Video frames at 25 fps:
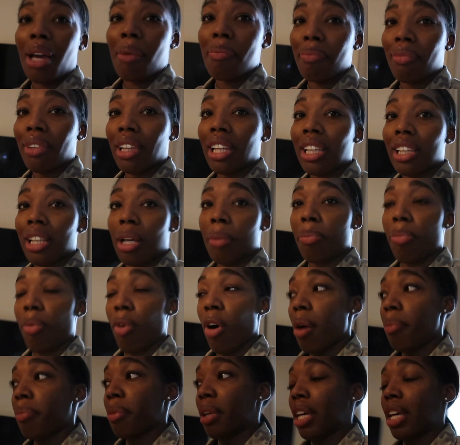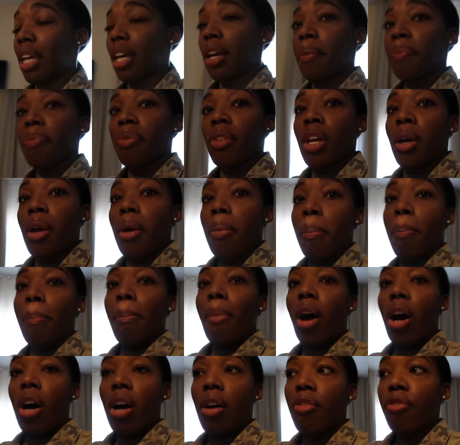that Leland brought me
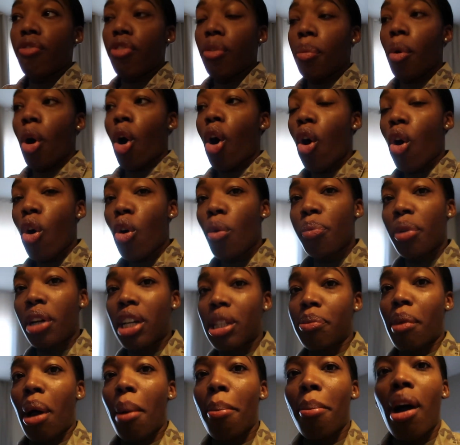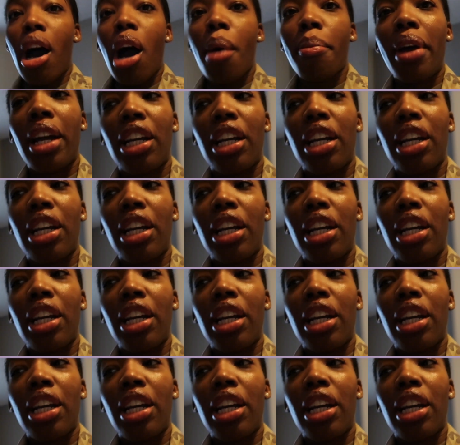uh, from home because my mom